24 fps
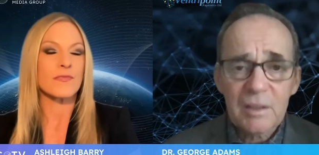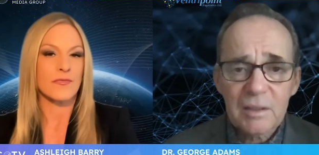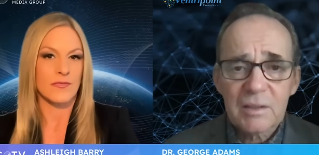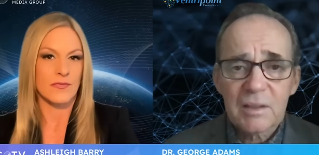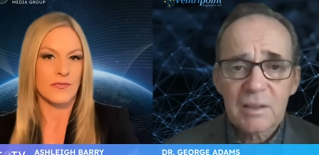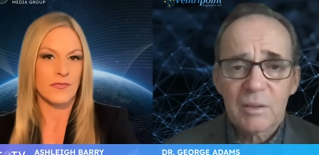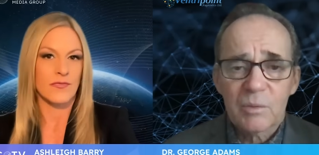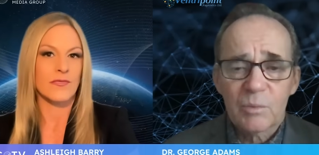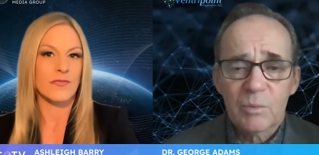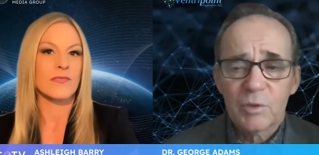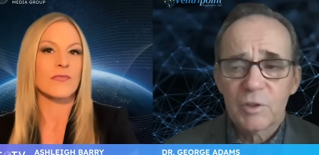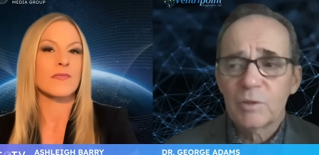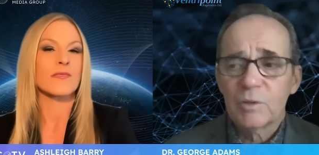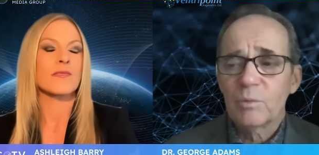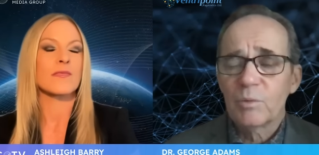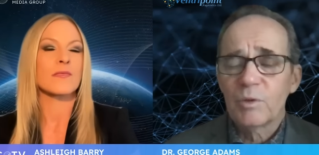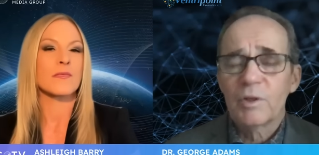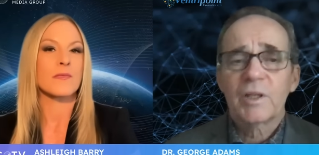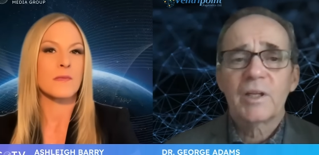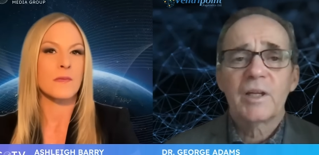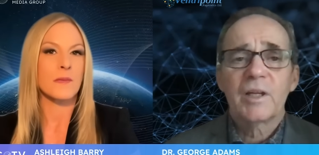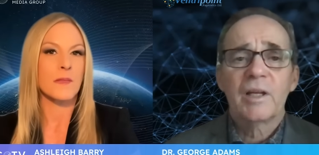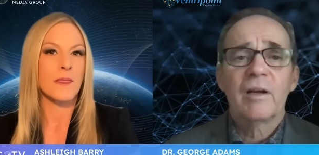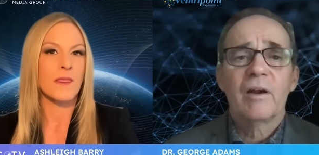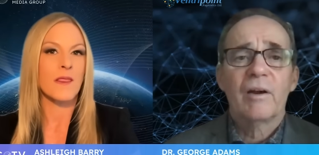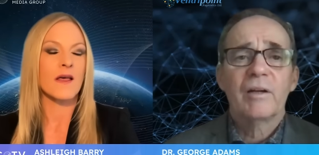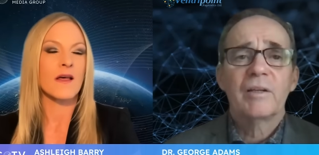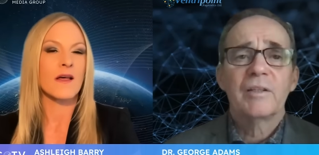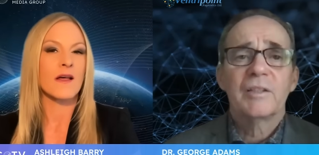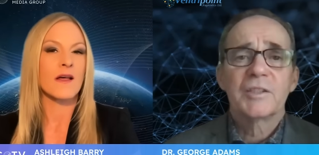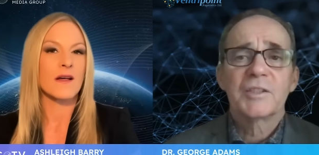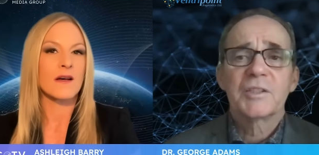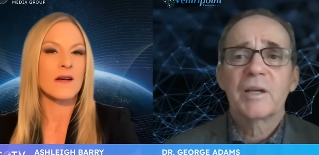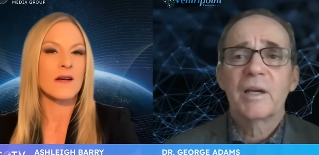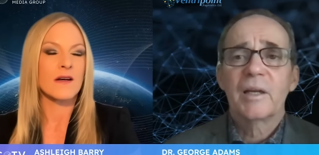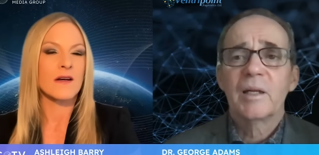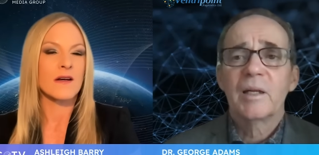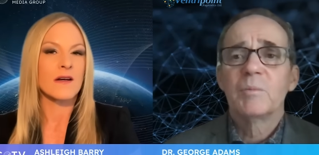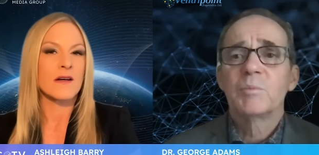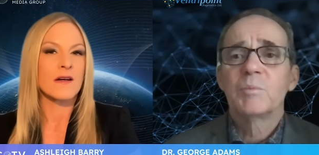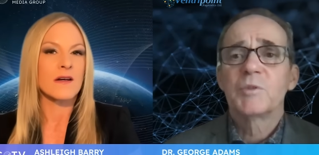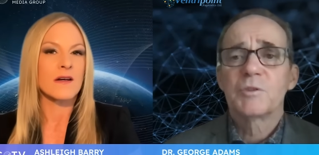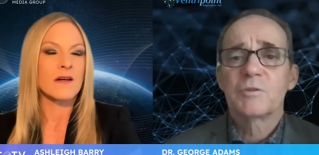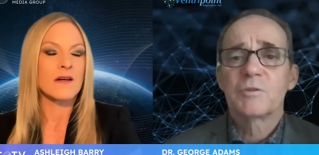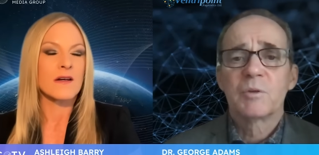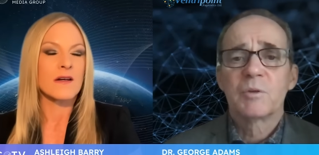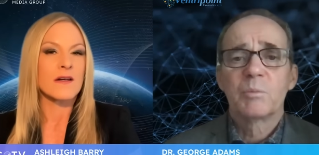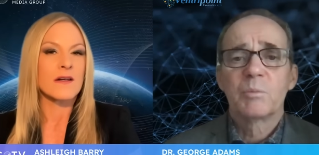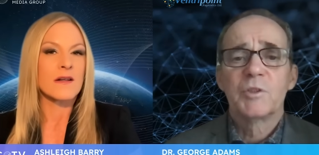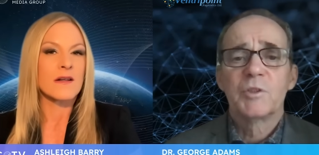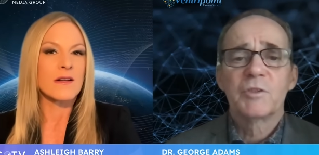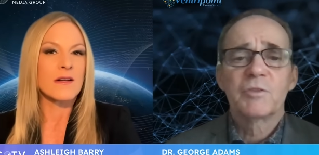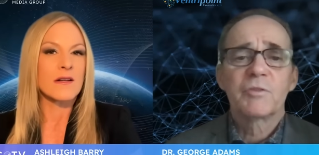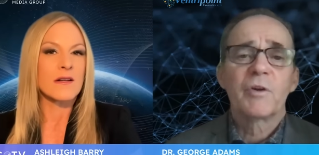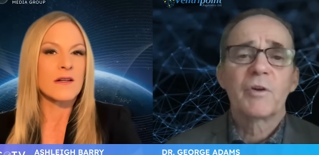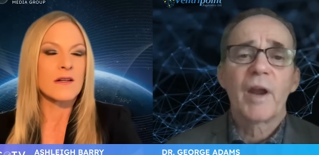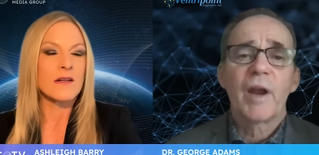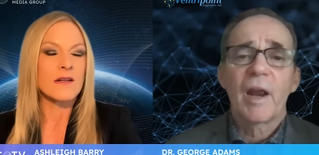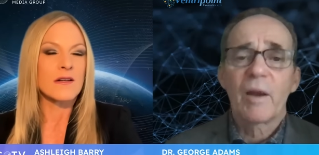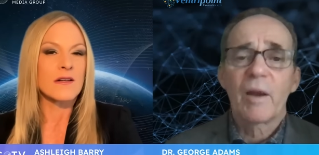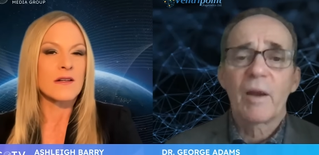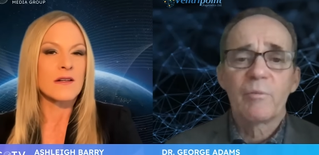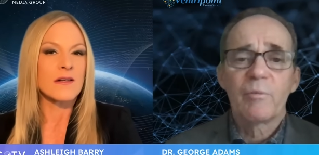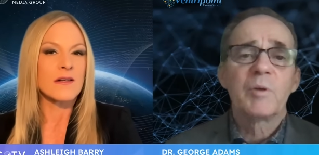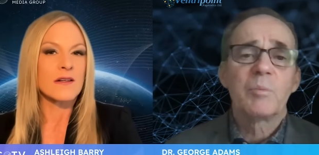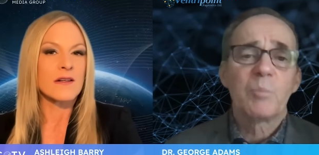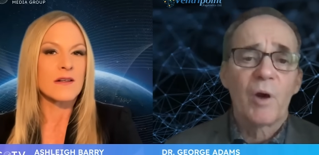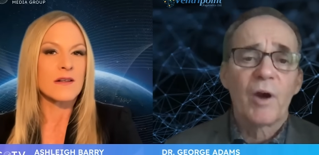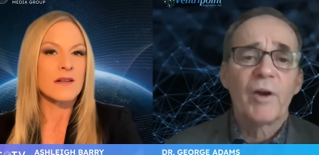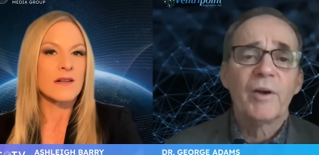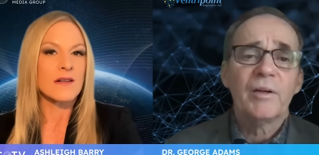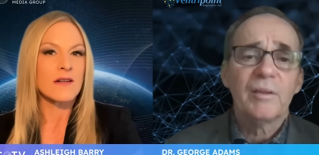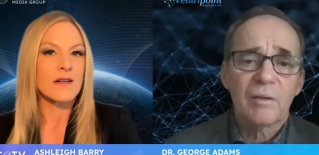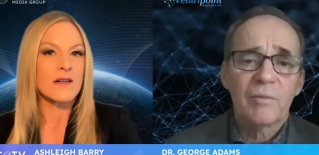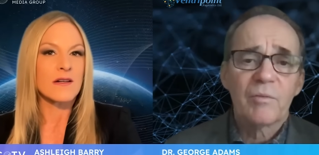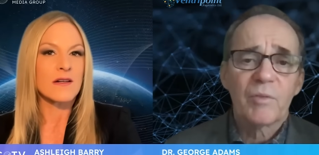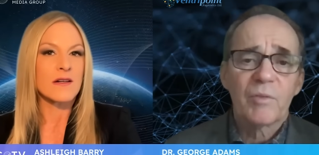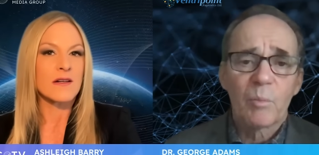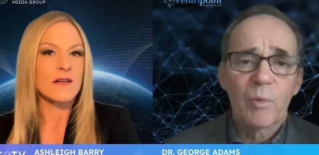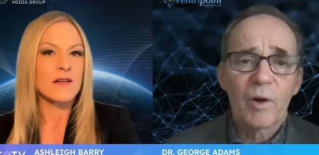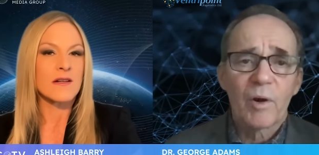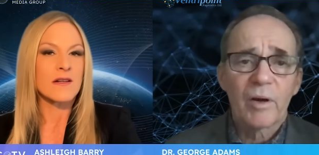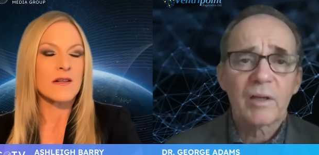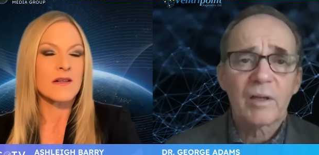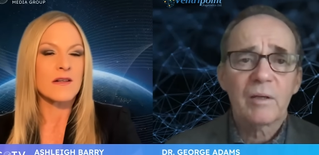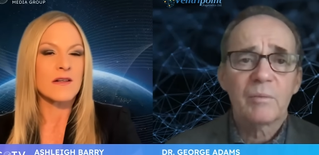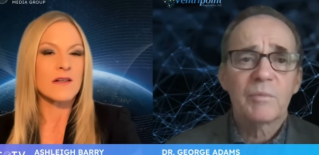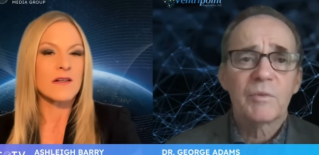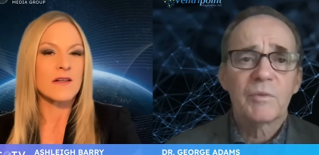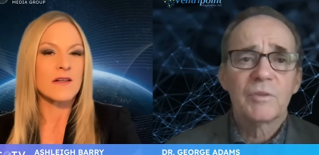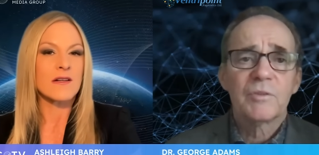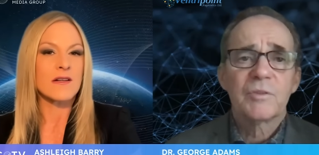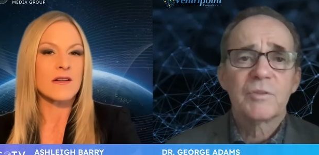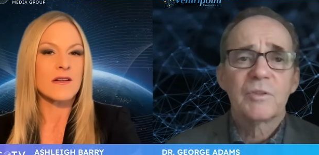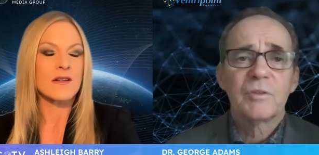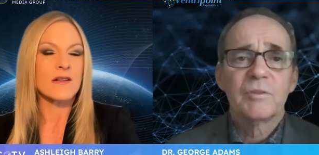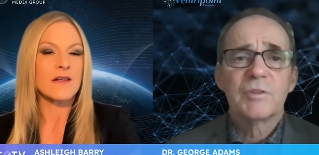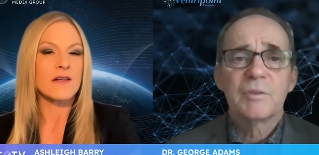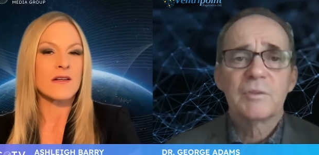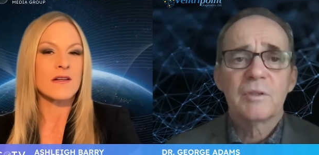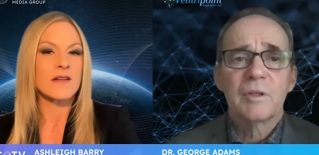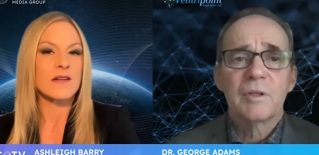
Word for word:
Speaker 1: Uh, we're working hard to sign up distributors for every part of the market. There's, there's,